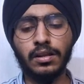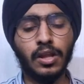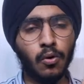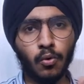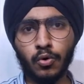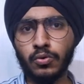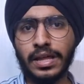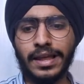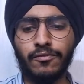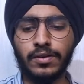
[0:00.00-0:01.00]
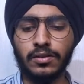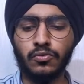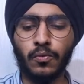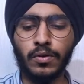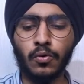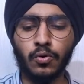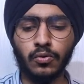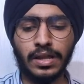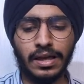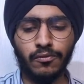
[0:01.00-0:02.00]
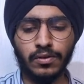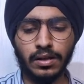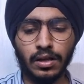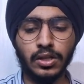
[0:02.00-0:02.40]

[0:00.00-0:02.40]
now go to the left. So we will go to the left.